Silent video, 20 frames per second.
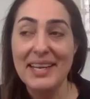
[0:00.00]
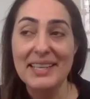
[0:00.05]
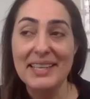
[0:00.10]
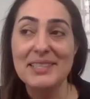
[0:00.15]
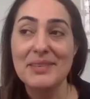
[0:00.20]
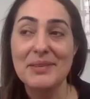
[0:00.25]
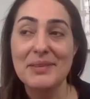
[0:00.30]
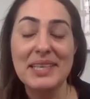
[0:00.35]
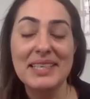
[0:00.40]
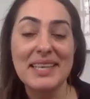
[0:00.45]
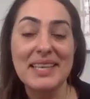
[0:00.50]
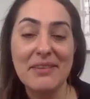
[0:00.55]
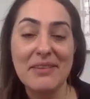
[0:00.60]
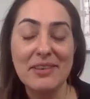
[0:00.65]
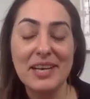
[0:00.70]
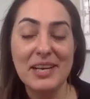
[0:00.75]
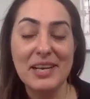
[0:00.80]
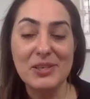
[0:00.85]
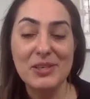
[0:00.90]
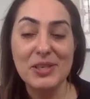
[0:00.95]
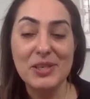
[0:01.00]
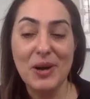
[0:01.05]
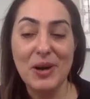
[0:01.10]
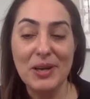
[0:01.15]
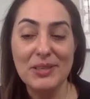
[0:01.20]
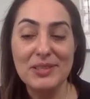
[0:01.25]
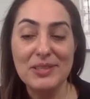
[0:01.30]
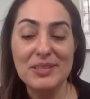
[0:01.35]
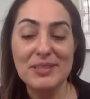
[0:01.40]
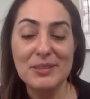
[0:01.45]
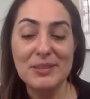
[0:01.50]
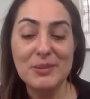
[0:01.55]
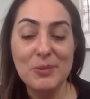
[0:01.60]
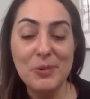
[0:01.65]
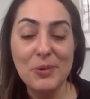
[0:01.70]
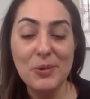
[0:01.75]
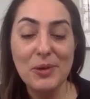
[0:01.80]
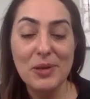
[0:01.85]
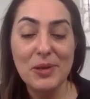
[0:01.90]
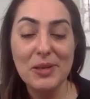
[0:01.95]
So he had never actually gone to
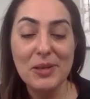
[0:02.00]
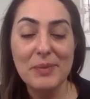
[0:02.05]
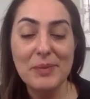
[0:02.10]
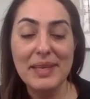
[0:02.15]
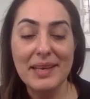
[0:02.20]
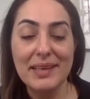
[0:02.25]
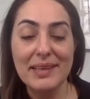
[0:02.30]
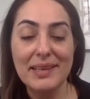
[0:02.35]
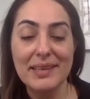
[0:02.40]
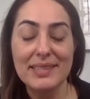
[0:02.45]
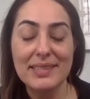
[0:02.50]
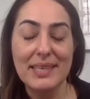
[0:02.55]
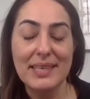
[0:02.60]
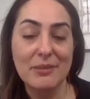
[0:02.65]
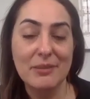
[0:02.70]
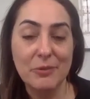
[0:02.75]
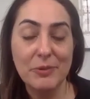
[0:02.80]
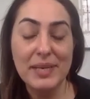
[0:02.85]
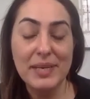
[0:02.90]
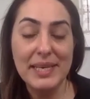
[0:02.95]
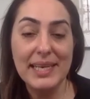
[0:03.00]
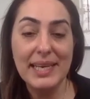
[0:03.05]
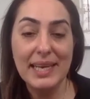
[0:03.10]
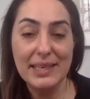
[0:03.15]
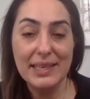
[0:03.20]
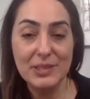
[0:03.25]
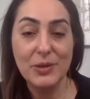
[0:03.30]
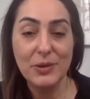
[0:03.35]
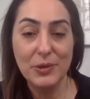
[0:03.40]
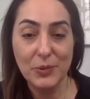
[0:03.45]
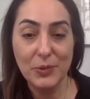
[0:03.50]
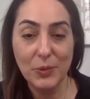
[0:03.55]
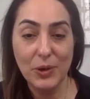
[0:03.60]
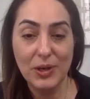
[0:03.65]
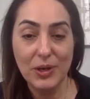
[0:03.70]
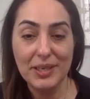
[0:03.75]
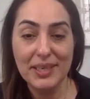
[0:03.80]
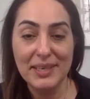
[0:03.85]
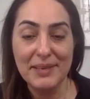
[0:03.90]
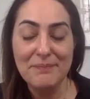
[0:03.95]
school because at 3 he had to go to
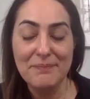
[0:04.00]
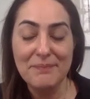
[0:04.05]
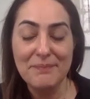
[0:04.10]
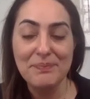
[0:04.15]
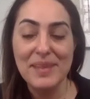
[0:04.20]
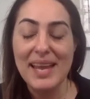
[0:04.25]
work.